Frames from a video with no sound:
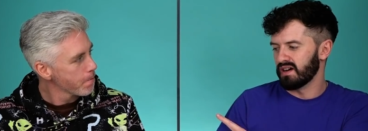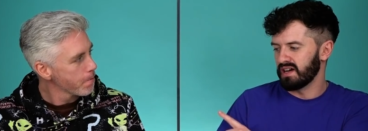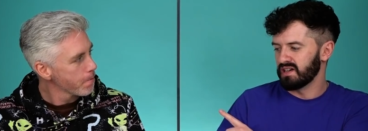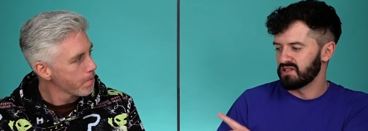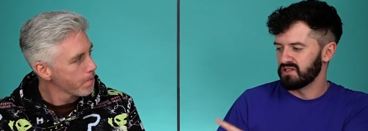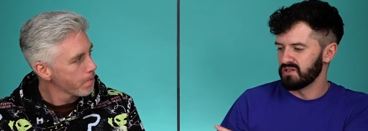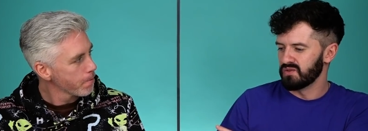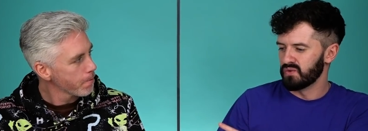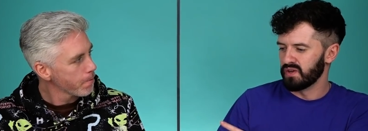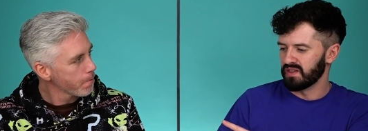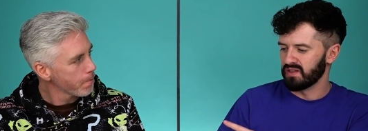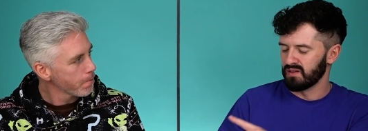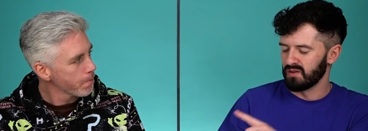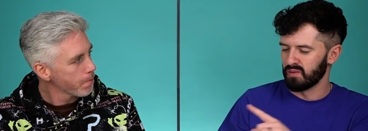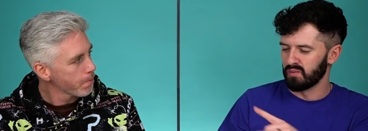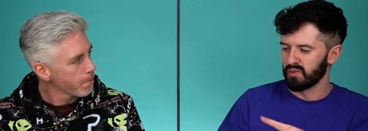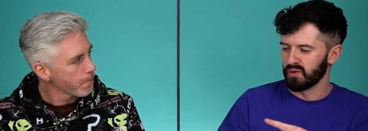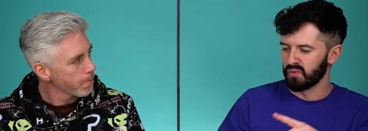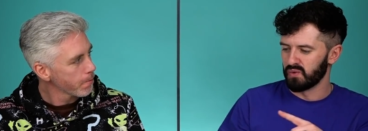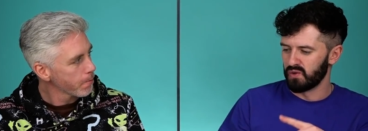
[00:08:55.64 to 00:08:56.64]
Speaker 1: issue with the
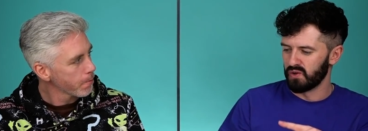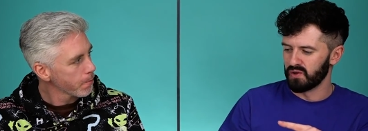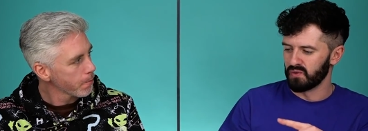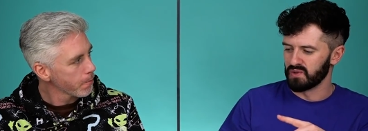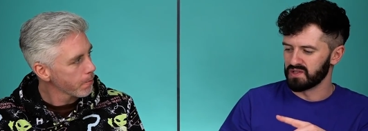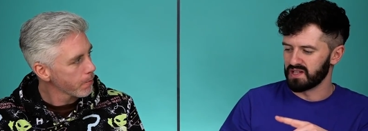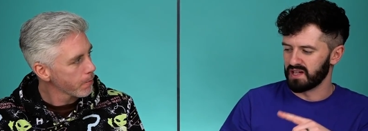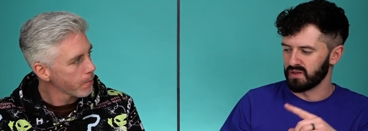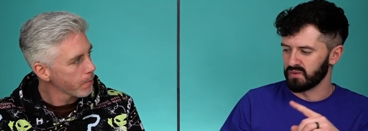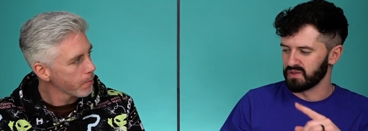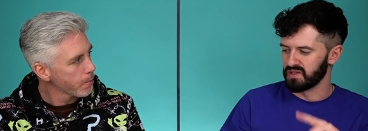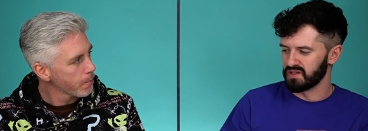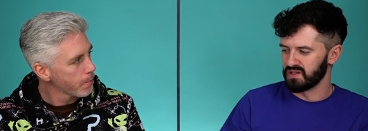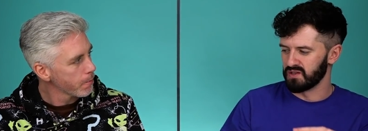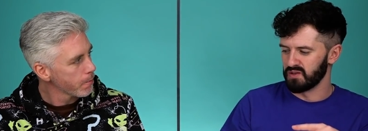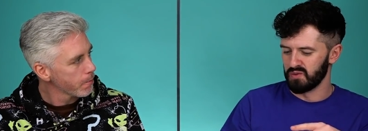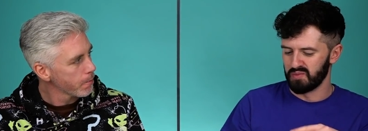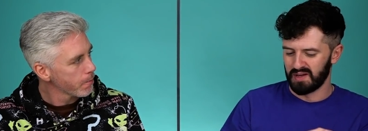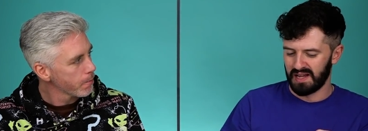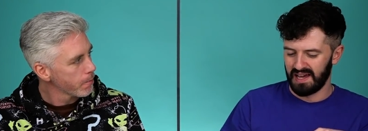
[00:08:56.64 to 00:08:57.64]
number one was that it was
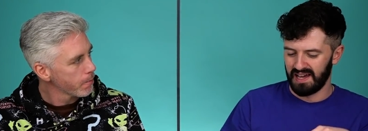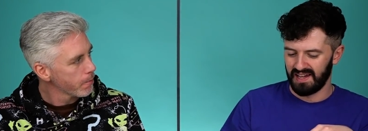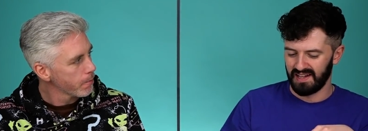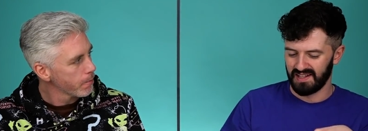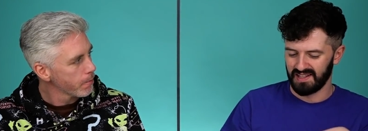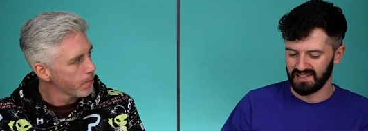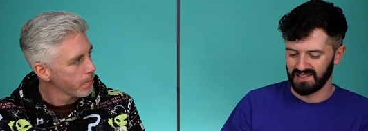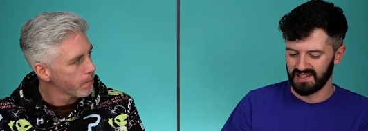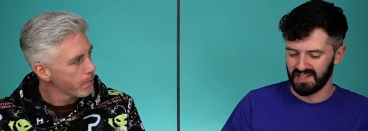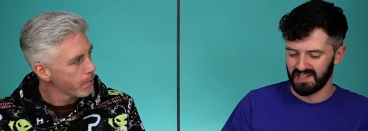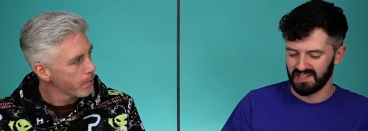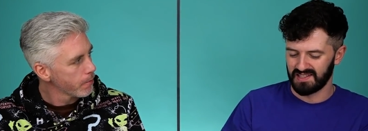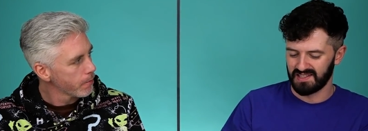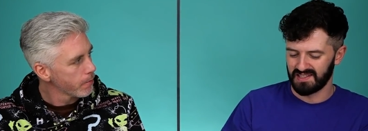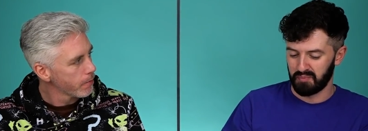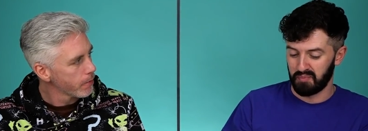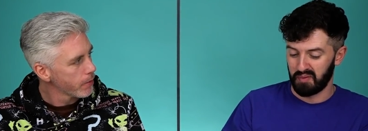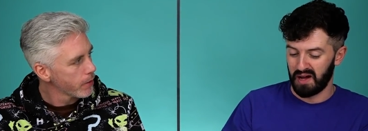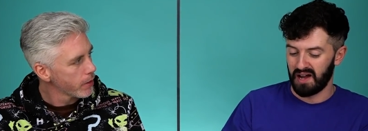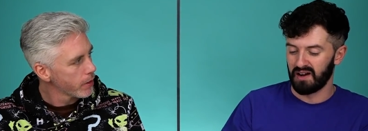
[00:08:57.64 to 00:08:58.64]
too plain. Is
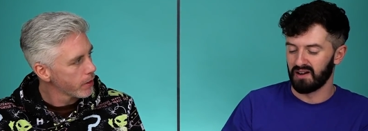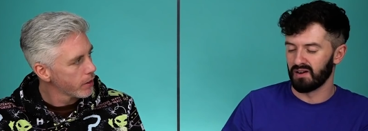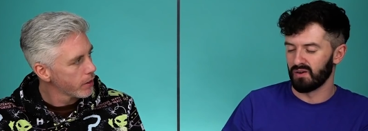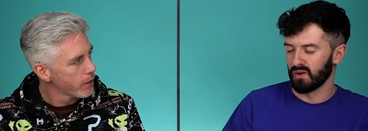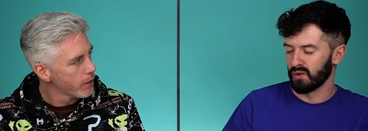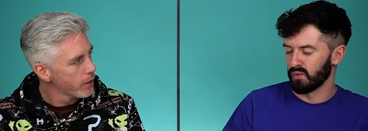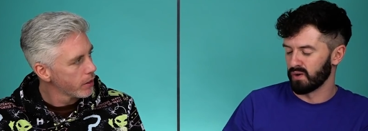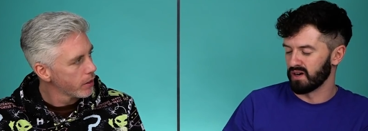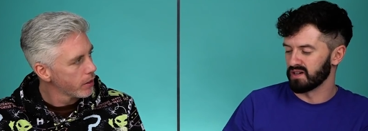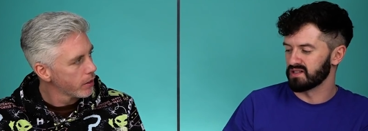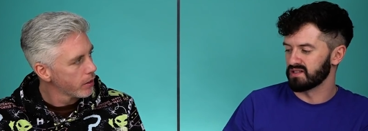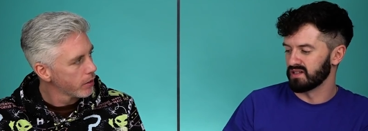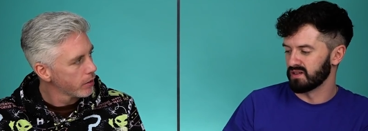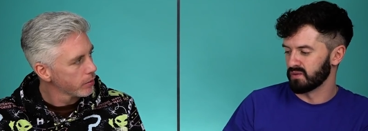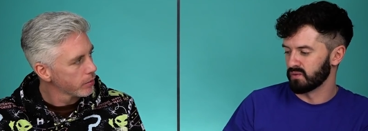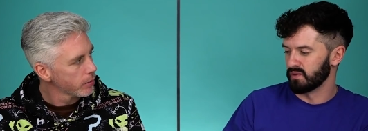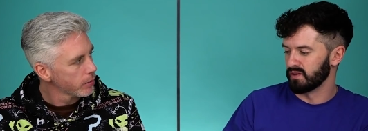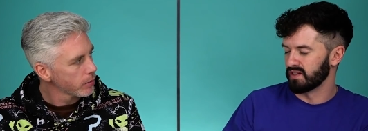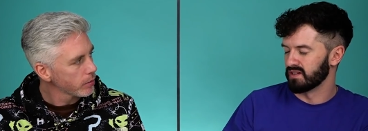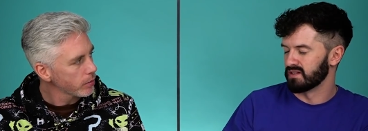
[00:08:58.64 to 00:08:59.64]
this better or worse than
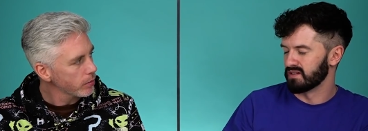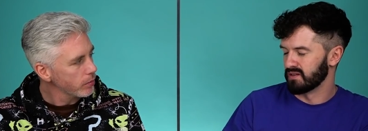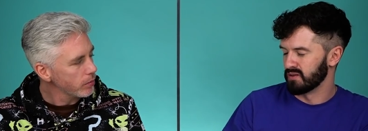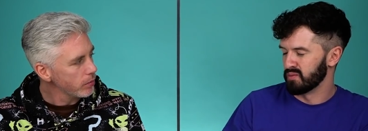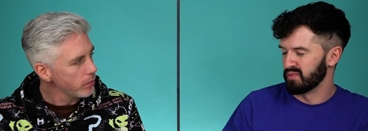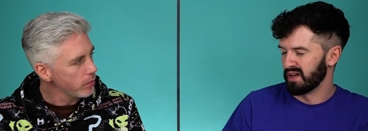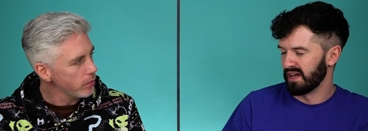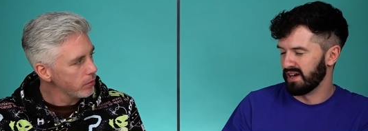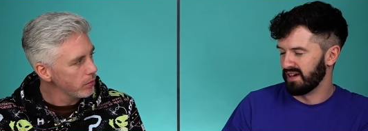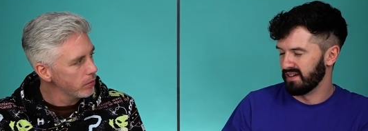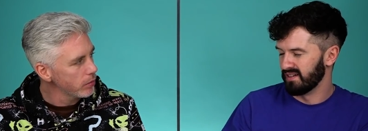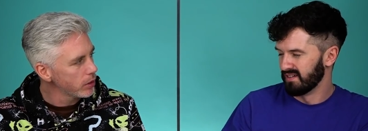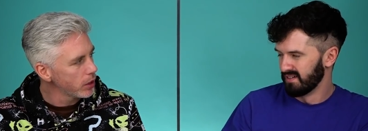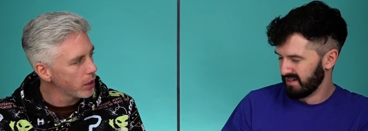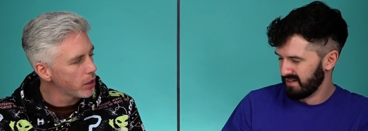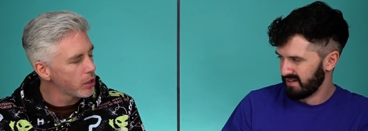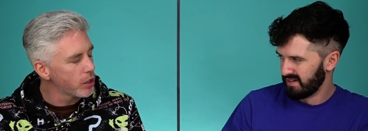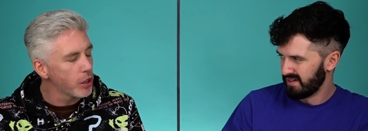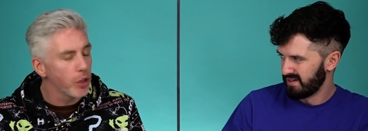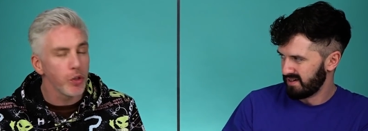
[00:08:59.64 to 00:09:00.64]
the one that's too plain?
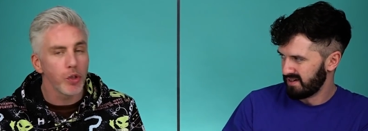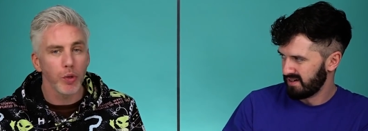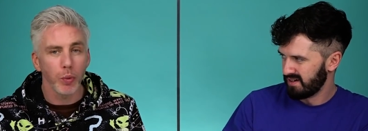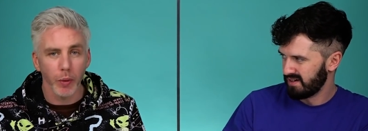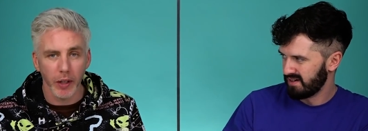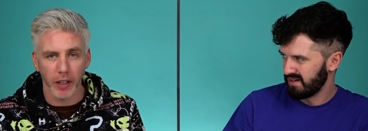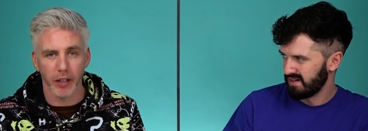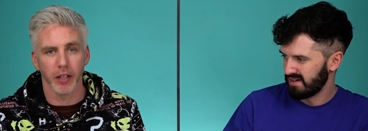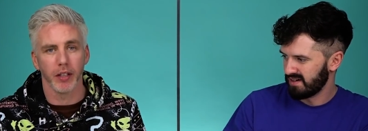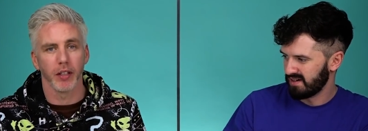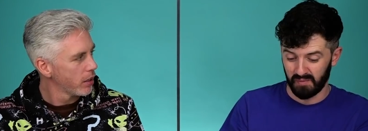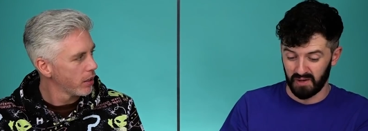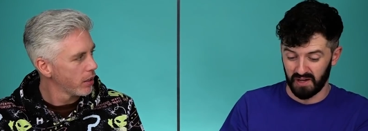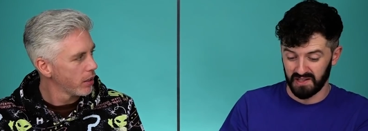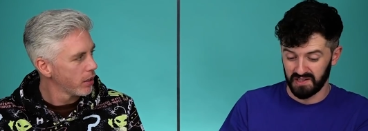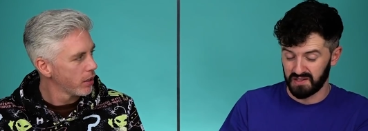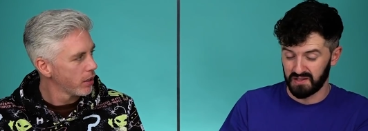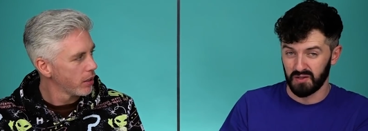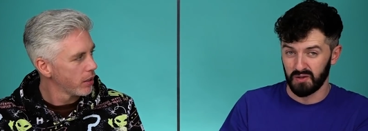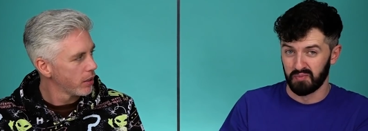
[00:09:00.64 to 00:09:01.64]
It's too sweet.
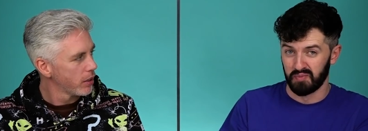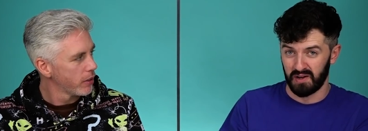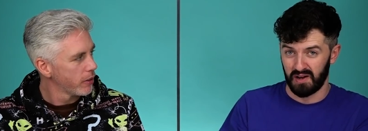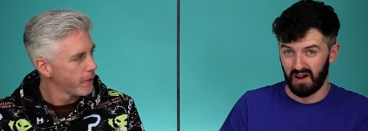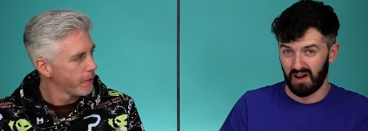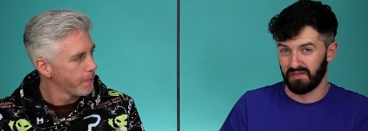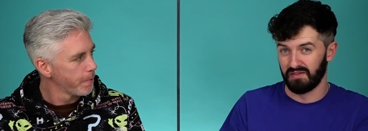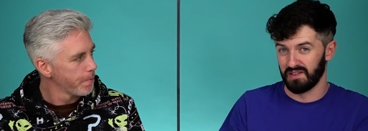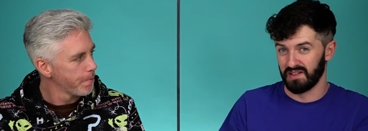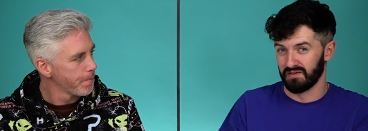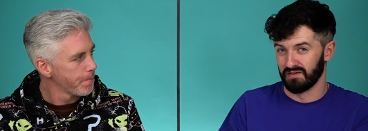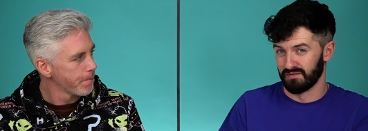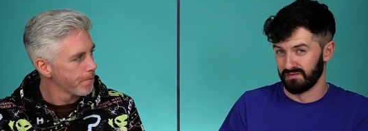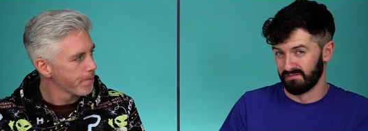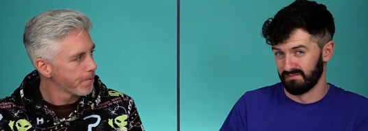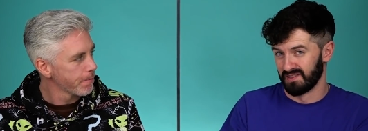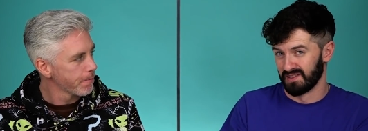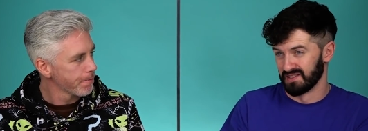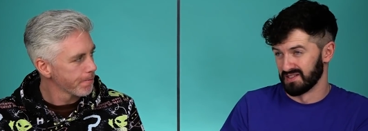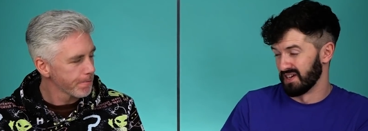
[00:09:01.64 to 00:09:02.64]
Mine's too banoffee
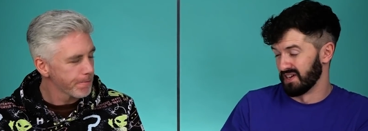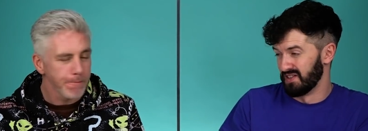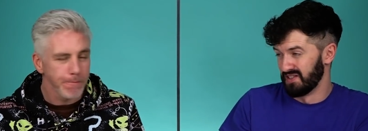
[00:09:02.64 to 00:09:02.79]
because I